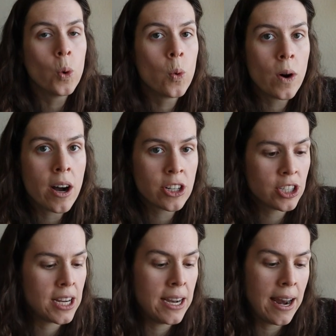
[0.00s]
wool
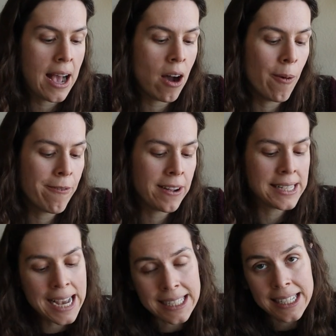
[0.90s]
wash and how
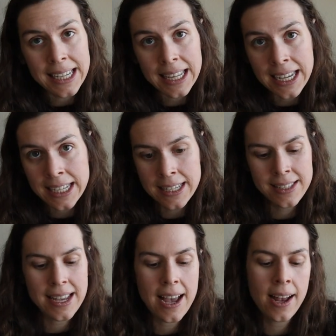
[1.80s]
fantastic it
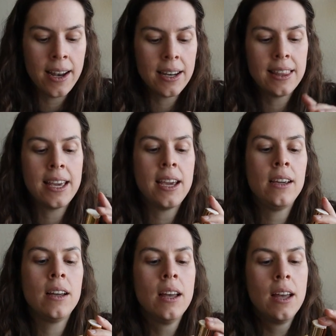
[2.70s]
is, and
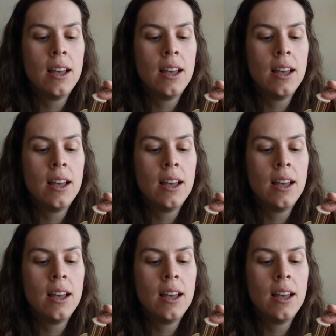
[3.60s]
they